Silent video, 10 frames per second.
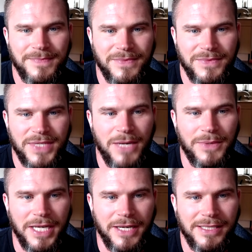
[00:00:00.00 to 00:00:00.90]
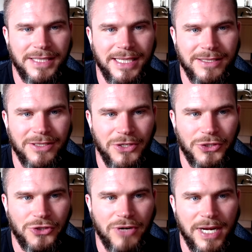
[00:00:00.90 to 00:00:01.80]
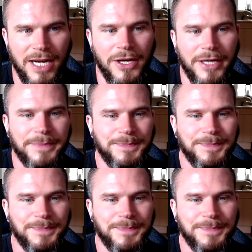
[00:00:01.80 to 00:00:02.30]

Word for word: so here we go, here's, here's Le Trailer.